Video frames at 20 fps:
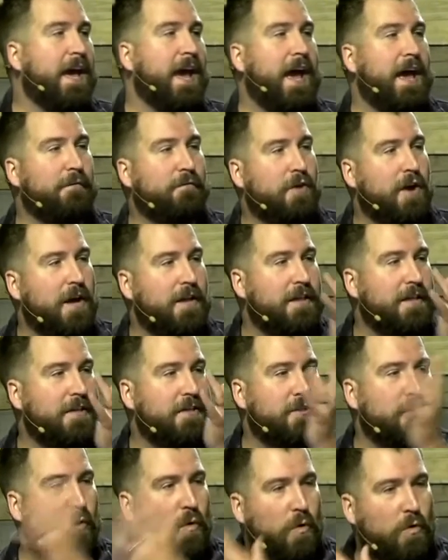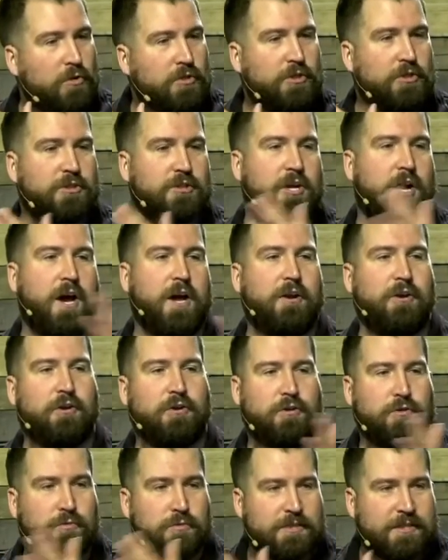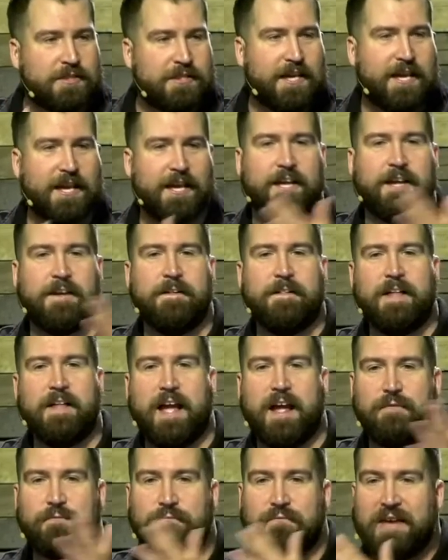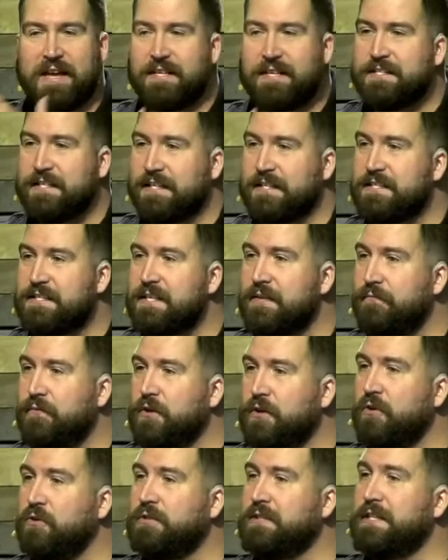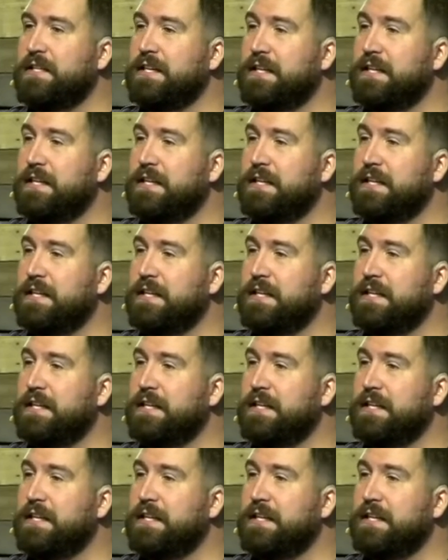I've got this older daughter who's sick and facing difficulty.